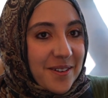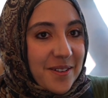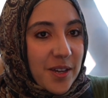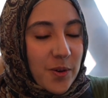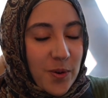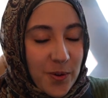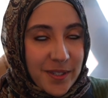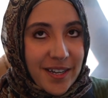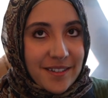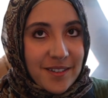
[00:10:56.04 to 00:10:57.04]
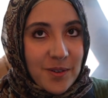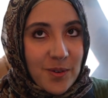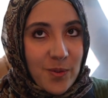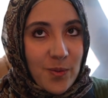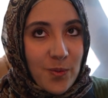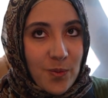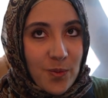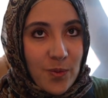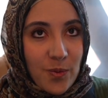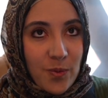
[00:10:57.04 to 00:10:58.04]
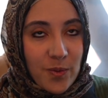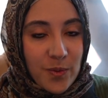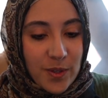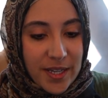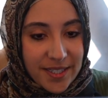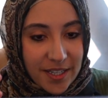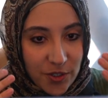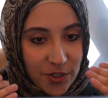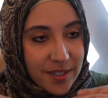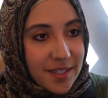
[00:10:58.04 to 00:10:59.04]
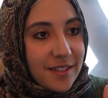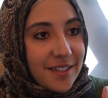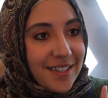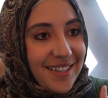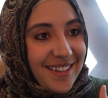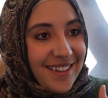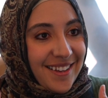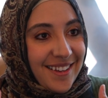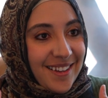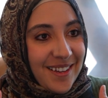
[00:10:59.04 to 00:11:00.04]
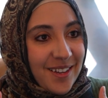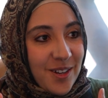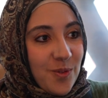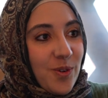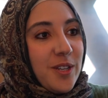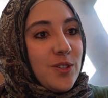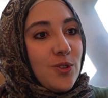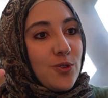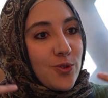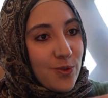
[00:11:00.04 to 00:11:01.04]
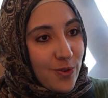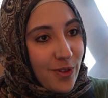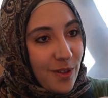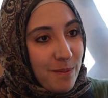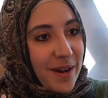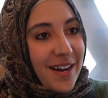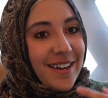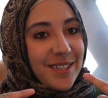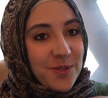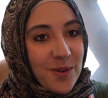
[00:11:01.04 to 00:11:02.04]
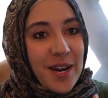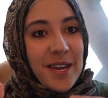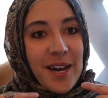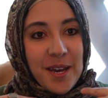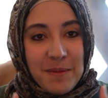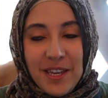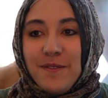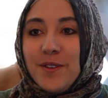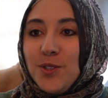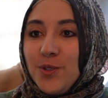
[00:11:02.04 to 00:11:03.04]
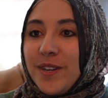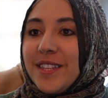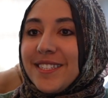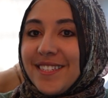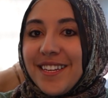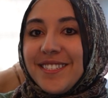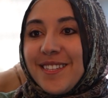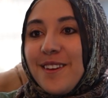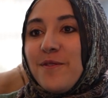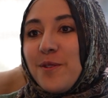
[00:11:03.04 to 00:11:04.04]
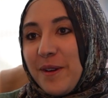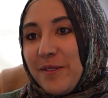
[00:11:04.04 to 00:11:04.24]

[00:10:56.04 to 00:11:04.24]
Like, hold on. Assess your sidq. What is the truth behind why I'm even doing this nice thing for my